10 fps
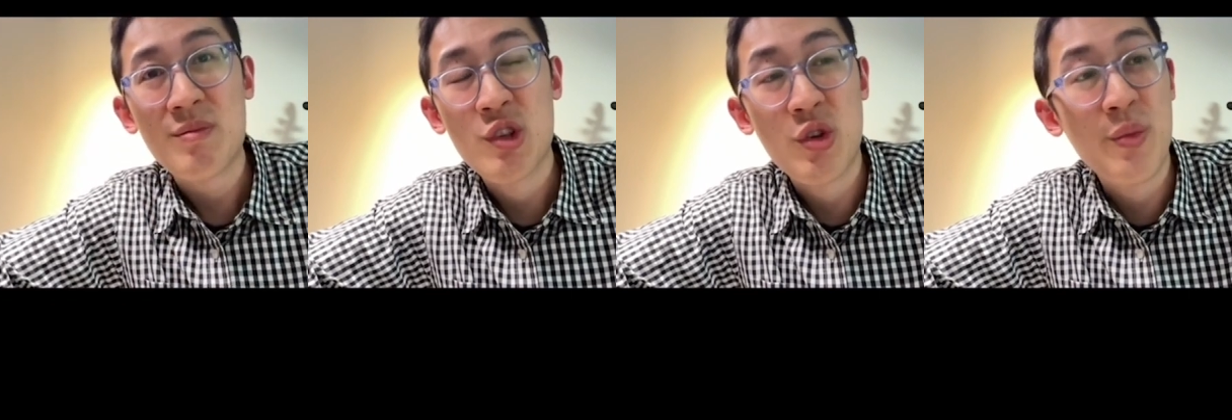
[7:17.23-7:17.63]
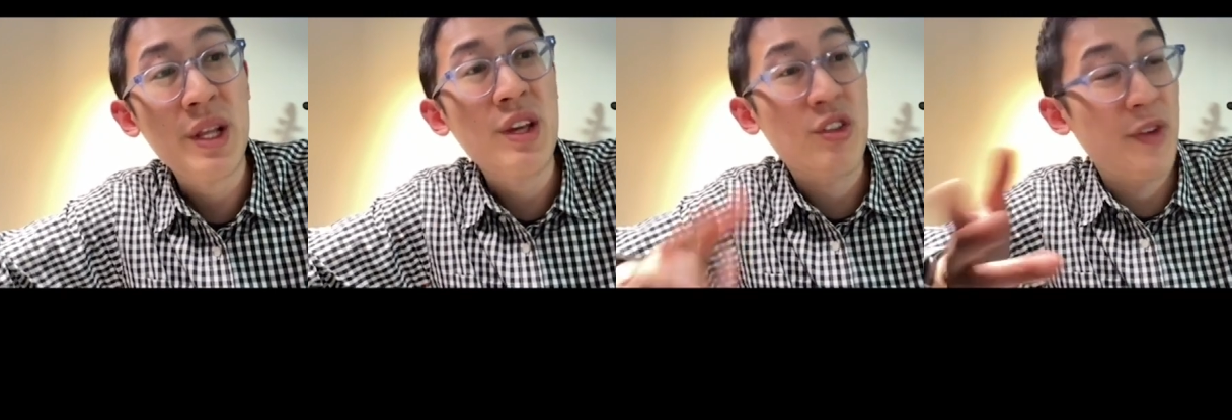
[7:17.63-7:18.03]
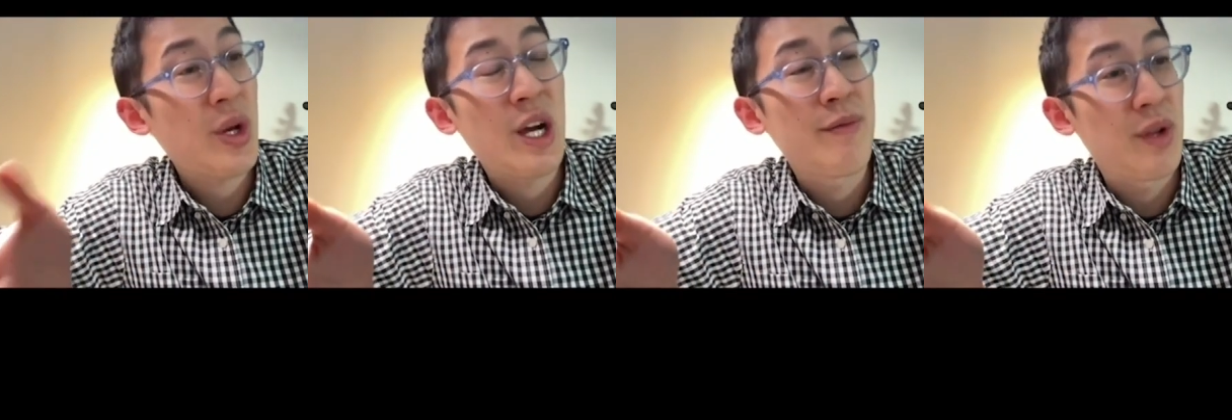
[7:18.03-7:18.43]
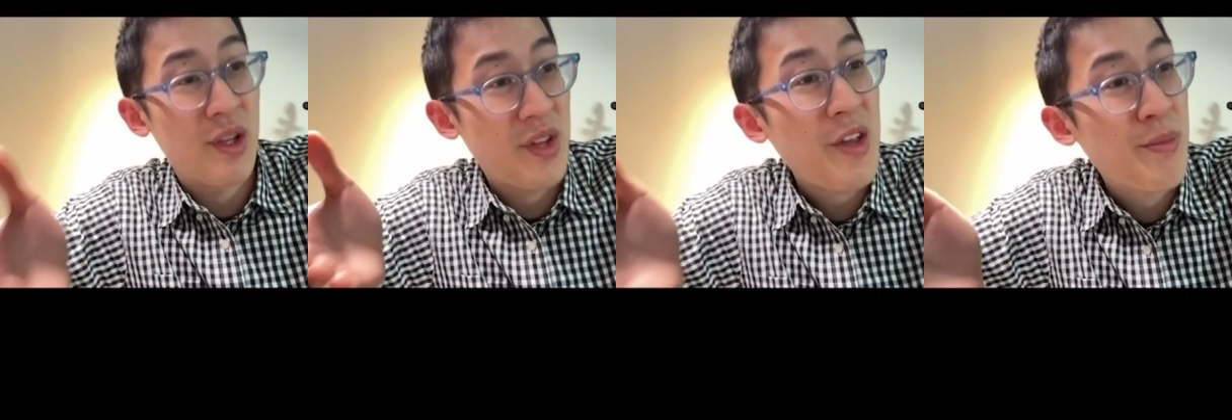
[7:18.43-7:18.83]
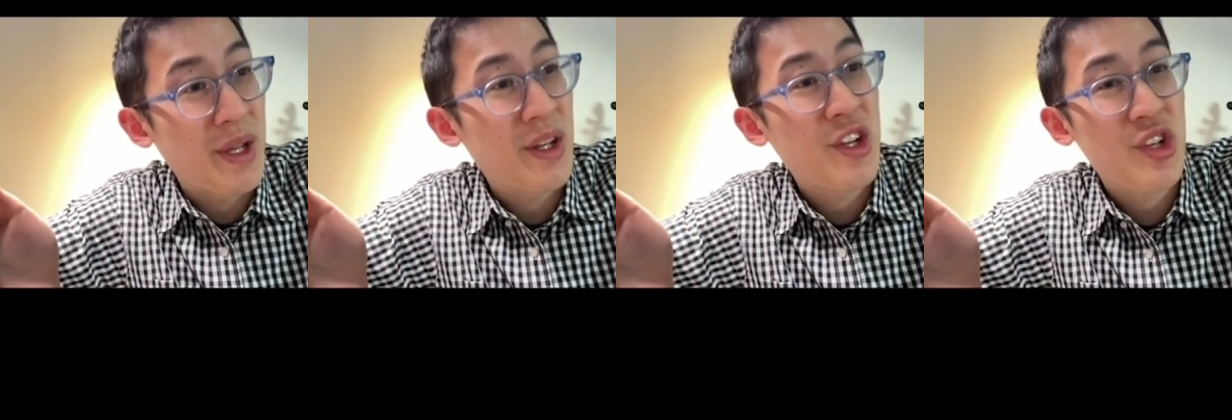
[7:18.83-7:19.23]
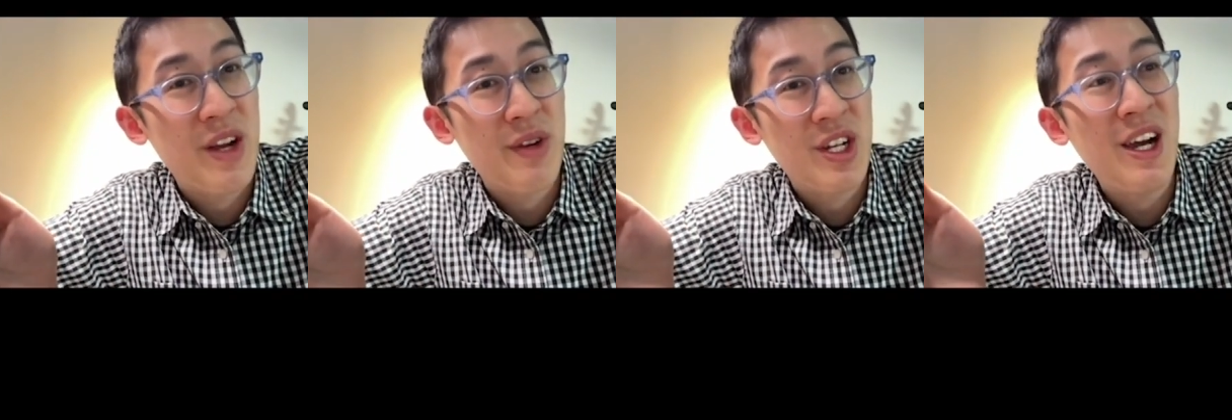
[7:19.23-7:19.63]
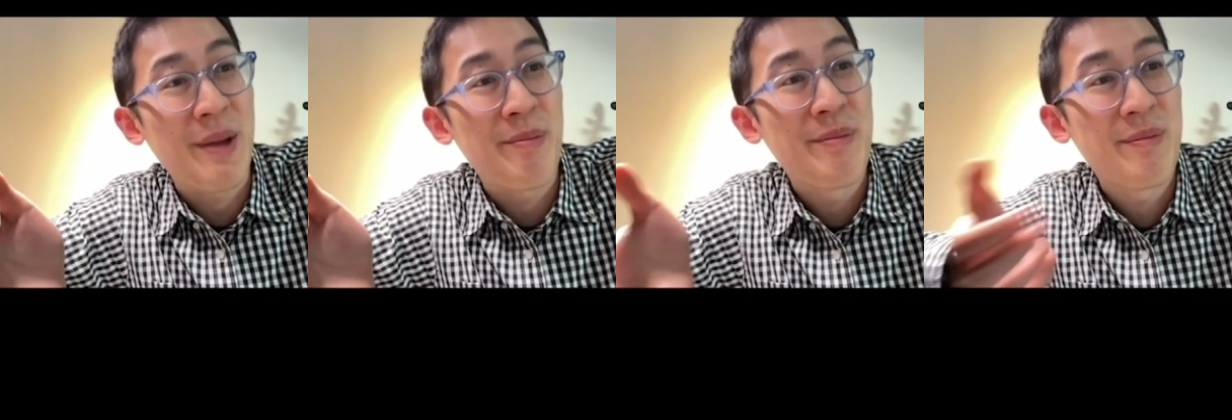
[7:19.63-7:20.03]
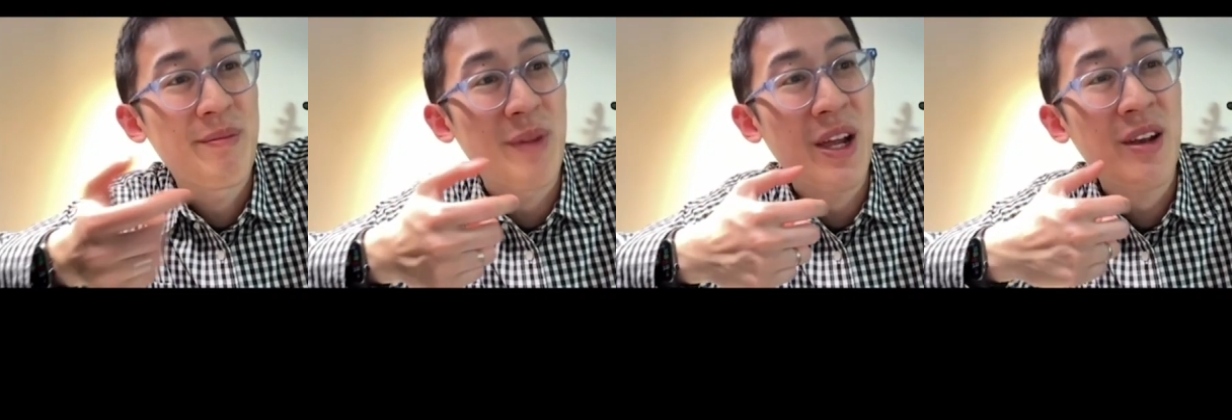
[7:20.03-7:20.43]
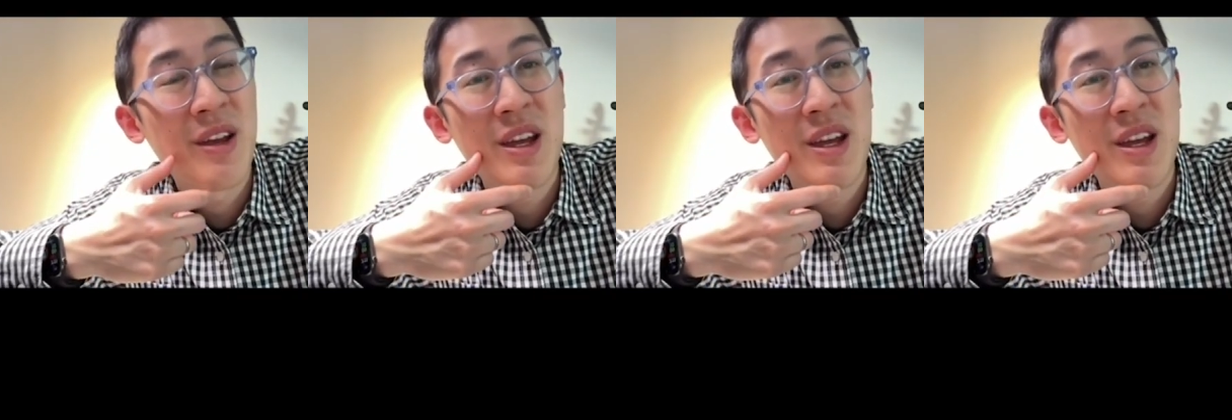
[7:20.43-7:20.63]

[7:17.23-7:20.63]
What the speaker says: So it really is very helpful assessment each and every time, right?